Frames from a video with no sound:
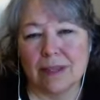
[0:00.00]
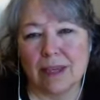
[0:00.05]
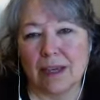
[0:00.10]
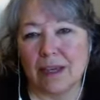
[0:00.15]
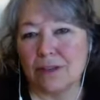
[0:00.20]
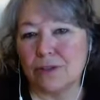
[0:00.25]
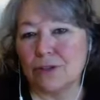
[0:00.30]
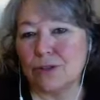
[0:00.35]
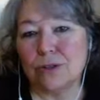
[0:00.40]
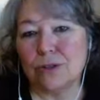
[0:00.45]

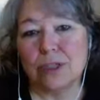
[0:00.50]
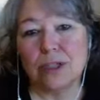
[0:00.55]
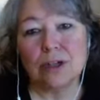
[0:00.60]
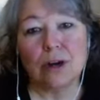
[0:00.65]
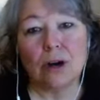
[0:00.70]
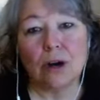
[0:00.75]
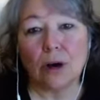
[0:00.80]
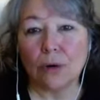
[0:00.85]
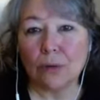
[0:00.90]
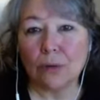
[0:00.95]
As you can
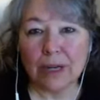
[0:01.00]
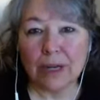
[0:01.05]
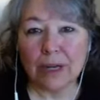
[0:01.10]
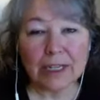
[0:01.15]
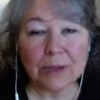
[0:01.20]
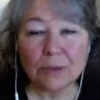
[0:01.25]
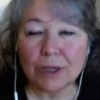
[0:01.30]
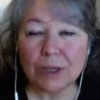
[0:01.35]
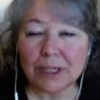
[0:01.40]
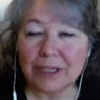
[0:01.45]

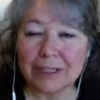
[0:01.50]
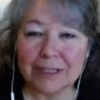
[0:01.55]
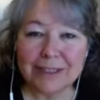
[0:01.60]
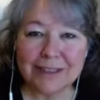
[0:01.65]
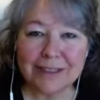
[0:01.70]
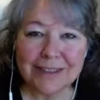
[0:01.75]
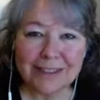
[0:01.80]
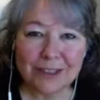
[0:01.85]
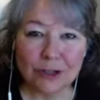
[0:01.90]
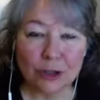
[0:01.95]
already
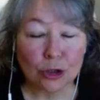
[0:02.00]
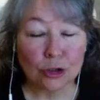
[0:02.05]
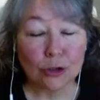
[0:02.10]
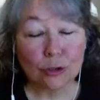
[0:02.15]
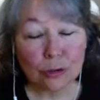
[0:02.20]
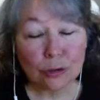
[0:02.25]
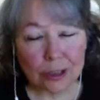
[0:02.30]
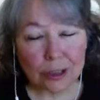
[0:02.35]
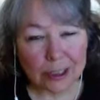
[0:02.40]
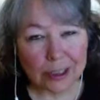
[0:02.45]
witness
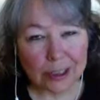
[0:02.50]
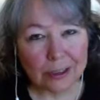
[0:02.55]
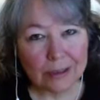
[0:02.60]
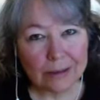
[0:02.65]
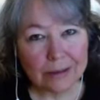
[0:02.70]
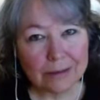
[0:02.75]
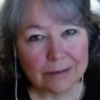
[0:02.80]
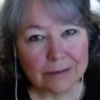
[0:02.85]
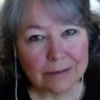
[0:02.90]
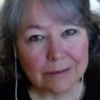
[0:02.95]
early
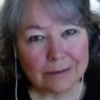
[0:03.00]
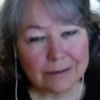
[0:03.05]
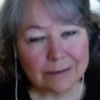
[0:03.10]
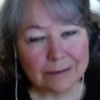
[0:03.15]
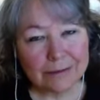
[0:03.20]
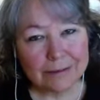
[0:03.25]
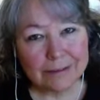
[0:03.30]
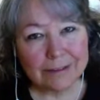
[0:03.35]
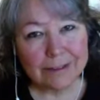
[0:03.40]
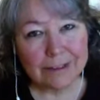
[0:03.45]

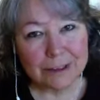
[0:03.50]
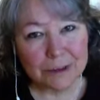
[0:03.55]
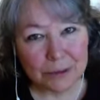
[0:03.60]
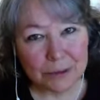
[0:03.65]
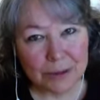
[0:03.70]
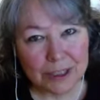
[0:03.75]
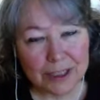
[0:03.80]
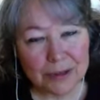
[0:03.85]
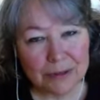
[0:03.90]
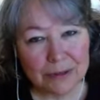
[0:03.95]
in
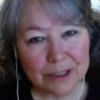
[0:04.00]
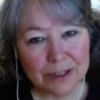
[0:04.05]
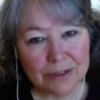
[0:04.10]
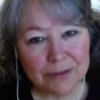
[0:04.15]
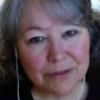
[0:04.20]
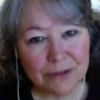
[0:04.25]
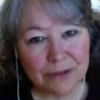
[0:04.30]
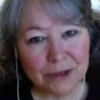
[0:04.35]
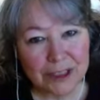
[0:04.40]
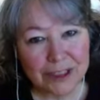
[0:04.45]

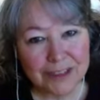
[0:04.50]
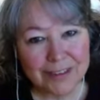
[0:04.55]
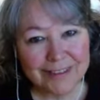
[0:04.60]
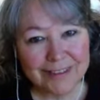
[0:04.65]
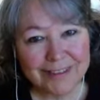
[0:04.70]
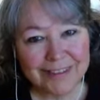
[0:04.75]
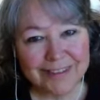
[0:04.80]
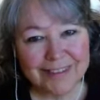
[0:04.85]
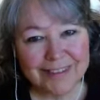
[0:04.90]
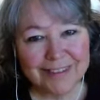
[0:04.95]
2024,
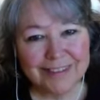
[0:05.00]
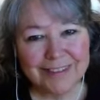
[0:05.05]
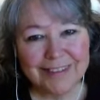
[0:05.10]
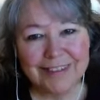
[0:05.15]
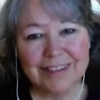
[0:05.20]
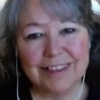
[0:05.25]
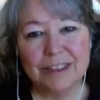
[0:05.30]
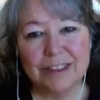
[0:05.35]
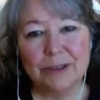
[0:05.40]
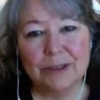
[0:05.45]

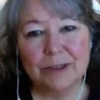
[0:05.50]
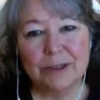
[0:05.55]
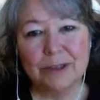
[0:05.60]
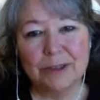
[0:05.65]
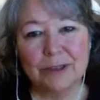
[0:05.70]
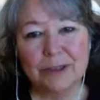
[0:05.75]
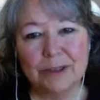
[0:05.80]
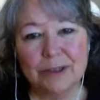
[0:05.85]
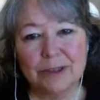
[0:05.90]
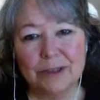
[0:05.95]

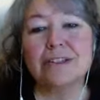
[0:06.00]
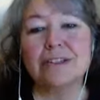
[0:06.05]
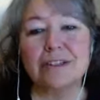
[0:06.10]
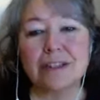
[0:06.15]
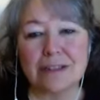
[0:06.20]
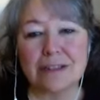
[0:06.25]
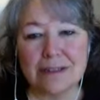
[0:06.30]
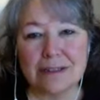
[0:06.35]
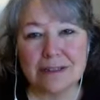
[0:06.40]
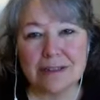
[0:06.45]
we
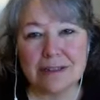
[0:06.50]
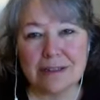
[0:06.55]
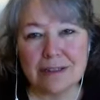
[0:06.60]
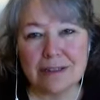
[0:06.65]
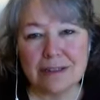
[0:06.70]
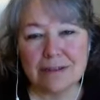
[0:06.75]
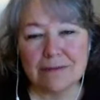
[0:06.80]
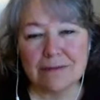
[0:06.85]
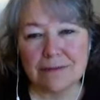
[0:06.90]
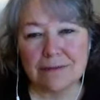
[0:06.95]
are
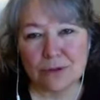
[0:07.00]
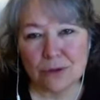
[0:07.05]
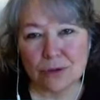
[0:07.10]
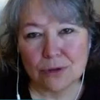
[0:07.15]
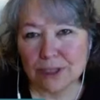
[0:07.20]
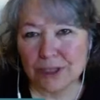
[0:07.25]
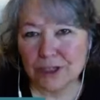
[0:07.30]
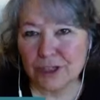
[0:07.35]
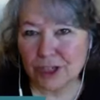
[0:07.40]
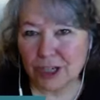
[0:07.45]
destined
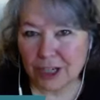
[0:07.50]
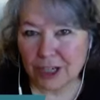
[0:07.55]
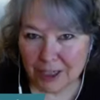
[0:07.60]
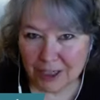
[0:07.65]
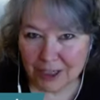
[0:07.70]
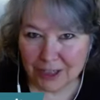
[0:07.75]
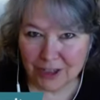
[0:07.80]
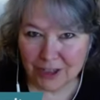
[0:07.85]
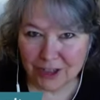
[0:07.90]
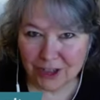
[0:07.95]
for
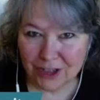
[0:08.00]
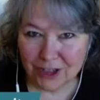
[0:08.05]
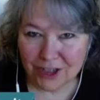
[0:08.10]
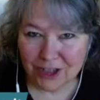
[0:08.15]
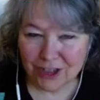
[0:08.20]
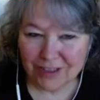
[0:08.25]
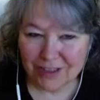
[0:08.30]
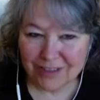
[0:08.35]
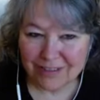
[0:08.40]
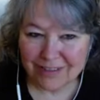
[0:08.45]

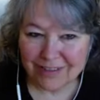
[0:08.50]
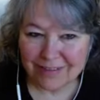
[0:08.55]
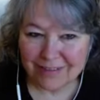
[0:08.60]
change.